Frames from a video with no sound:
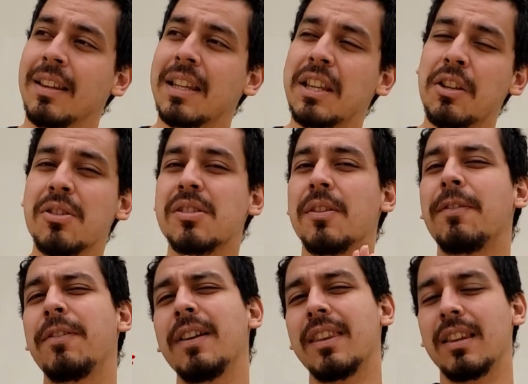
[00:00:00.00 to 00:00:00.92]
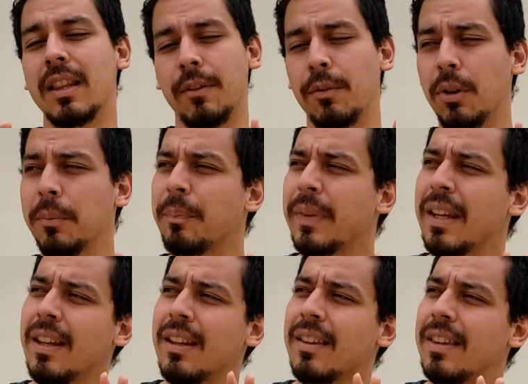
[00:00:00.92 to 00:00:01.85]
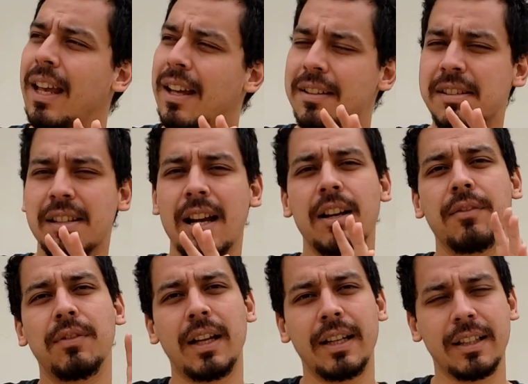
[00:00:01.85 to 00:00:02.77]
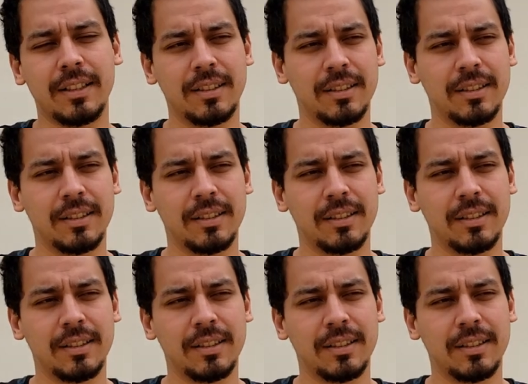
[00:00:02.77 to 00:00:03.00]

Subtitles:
Then there's a 5th level that is kind of like